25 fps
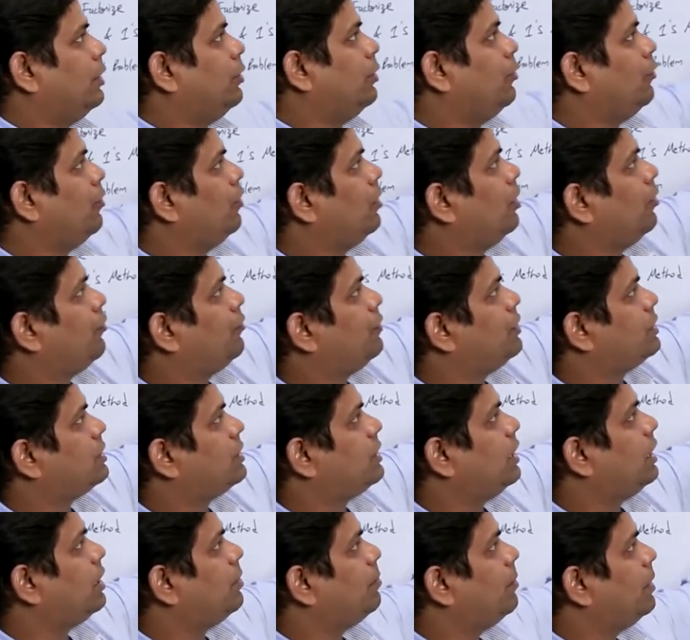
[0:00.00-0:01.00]
the dual of this
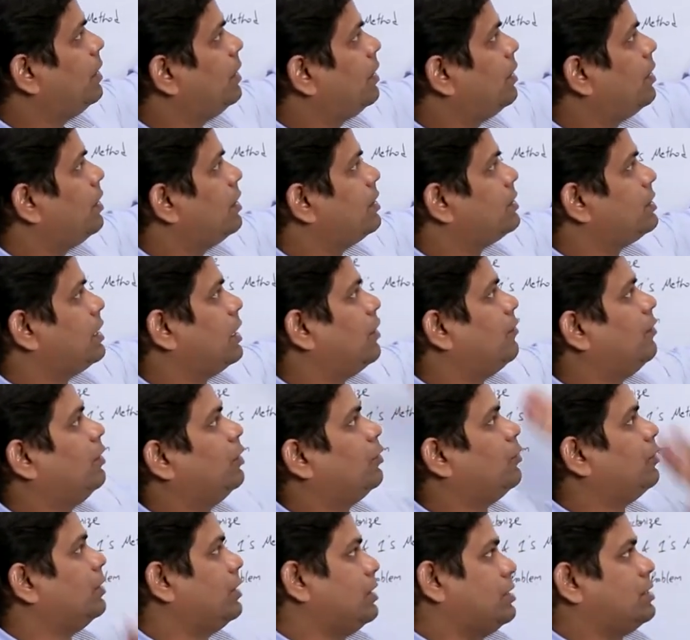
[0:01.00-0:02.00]
statement is
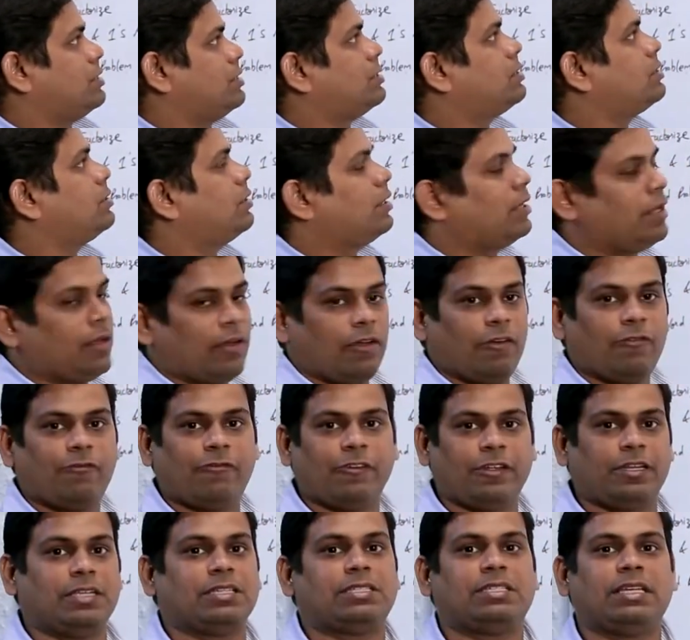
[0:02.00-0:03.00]
equal to this.
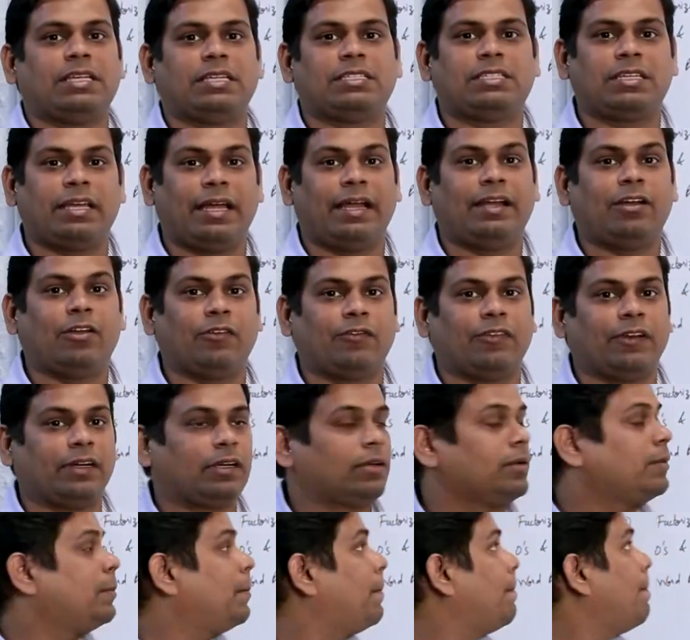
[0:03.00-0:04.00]
Finish. That's the end of
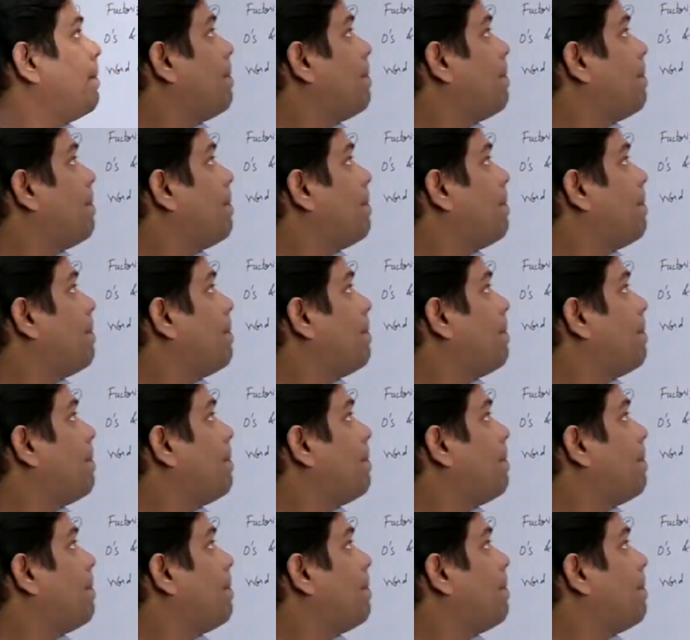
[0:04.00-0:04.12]
it.